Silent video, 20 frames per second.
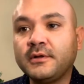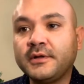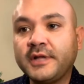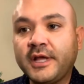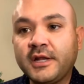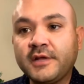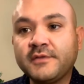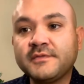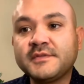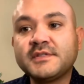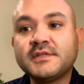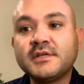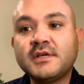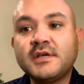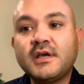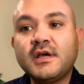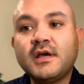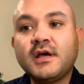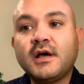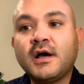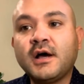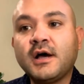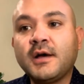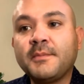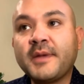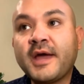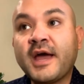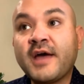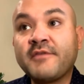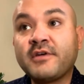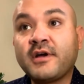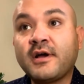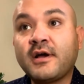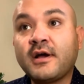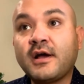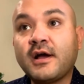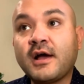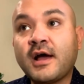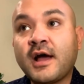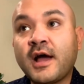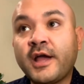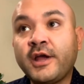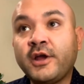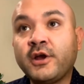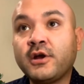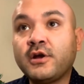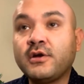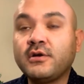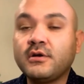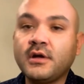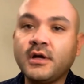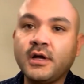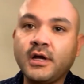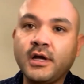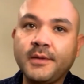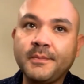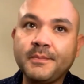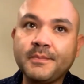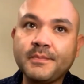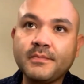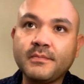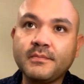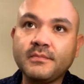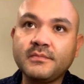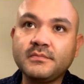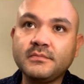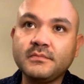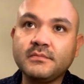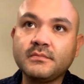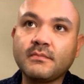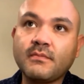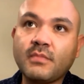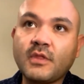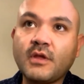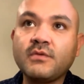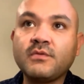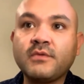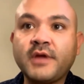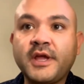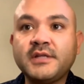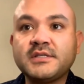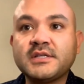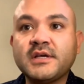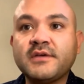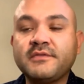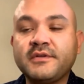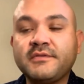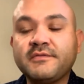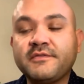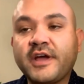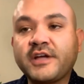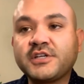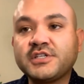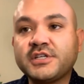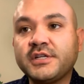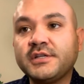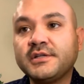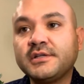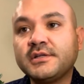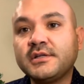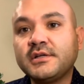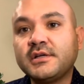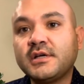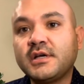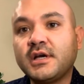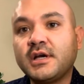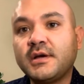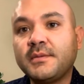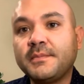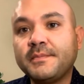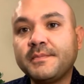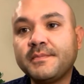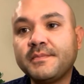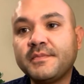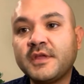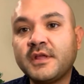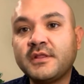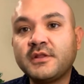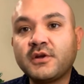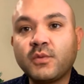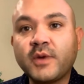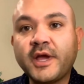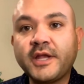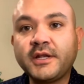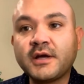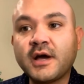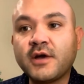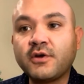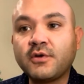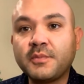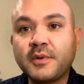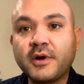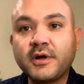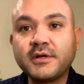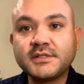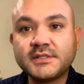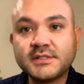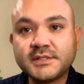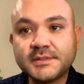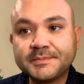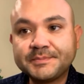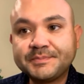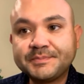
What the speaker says: Natives have a higher rate of infection than their white counterparts.